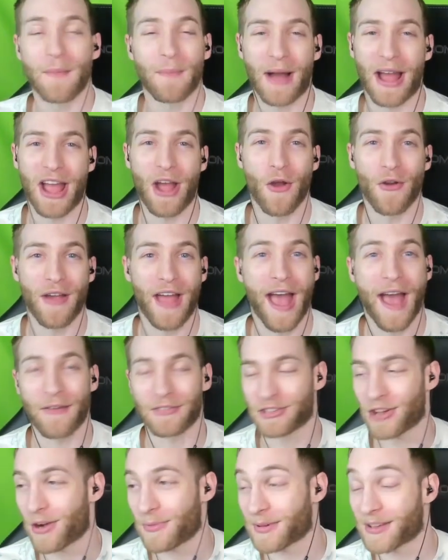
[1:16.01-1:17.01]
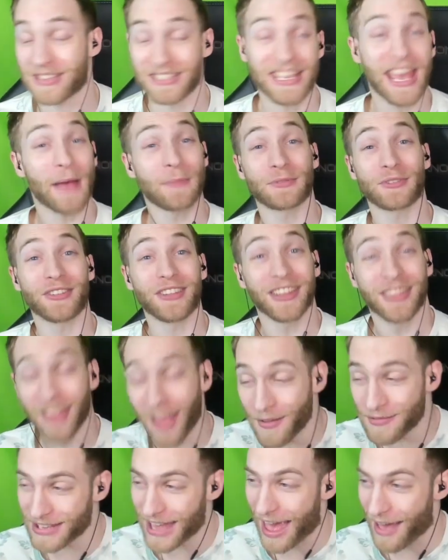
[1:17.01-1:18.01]
my Avatar because he absolutely
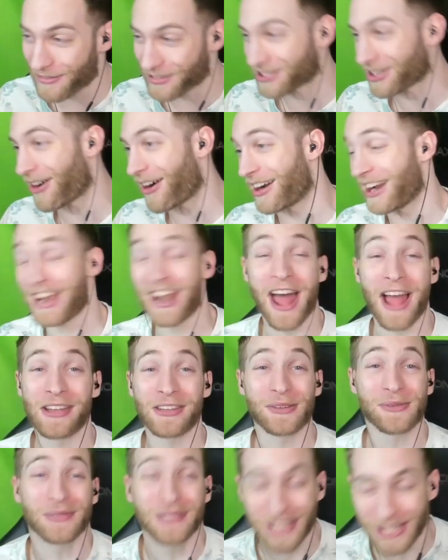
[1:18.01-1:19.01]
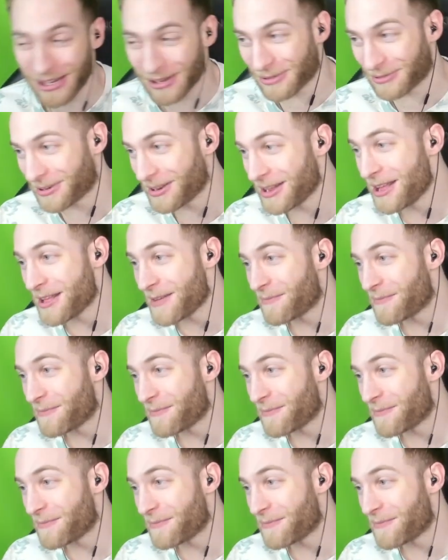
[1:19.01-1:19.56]
loves Avatar, and I do too.